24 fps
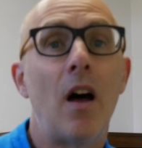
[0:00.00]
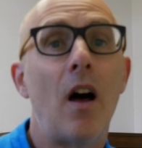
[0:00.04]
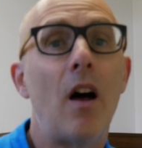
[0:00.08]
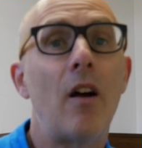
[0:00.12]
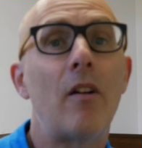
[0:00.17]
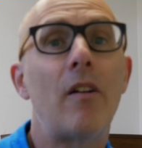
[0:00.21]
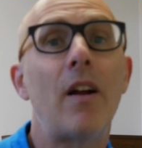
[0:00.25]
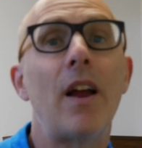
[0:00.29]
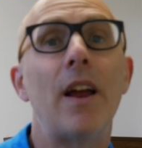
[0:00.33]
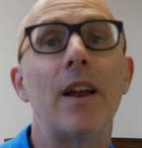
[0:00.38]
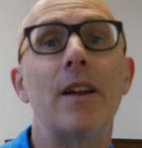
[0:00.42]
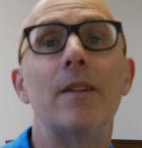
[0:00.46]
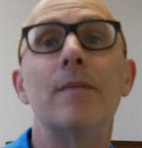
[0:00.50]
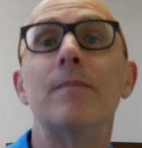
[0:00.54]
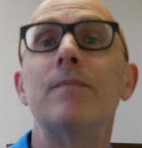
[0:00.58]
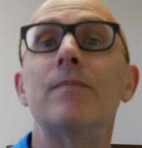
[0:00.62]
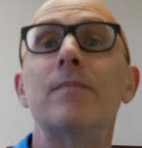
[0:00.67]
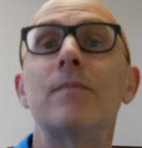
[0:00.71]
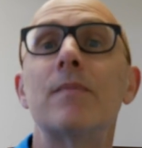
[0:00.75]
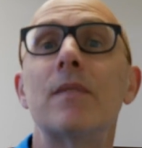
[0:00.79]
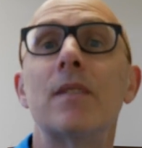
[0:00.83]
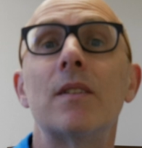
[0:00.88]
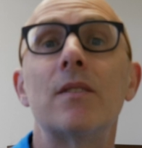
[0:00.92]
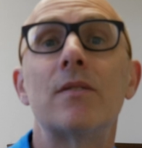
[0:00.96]
All right.
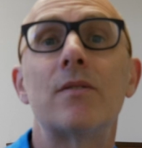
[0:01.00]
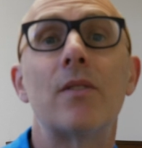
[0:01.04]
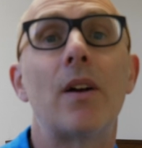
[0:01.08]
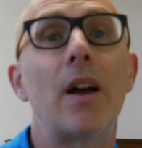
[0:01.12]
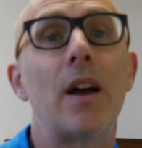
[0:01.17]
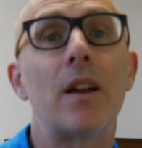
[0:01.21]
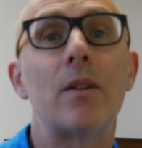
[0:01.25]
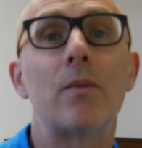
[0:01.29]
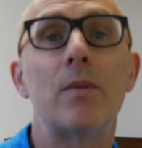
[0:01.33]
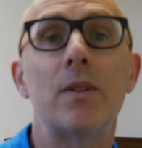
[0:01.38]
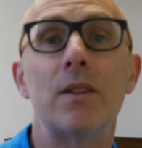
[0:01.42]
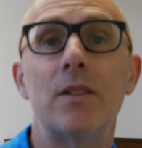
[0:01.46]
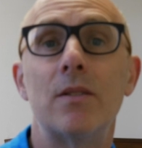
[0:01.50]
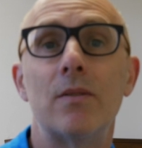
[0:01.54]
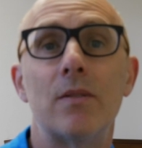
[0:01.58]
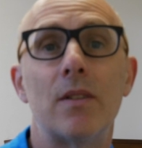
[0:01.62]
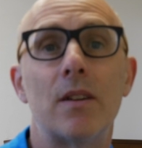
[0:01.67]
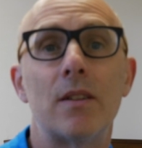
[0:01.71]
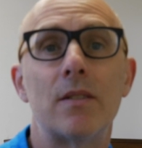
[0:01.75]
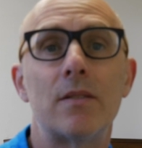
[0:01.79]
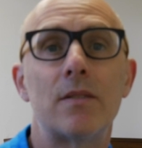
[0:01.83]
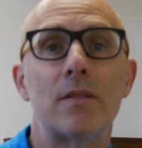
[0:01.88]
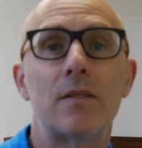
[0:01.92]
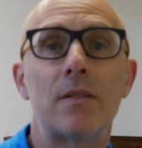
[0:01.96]
So how do we do
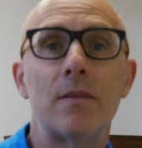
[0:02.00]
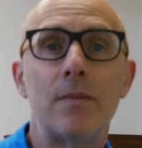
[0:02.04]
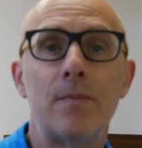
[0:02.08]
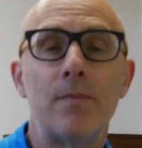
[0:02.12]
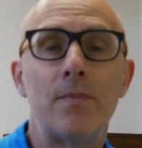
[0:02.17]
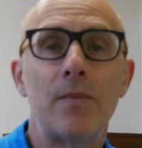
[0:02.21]
this?